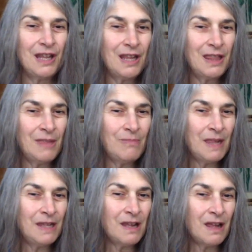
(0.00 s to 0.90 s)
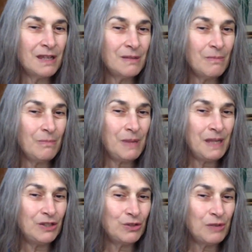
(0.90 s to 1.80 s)
they may not be
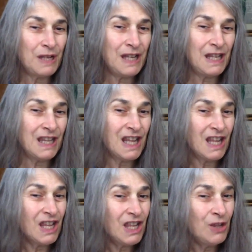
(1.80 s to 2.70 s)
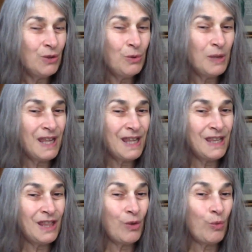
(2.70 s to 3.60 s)
treating you
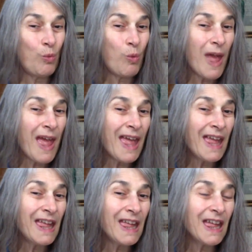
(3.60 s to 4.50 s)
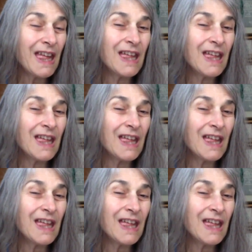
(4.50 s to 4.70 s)
in the way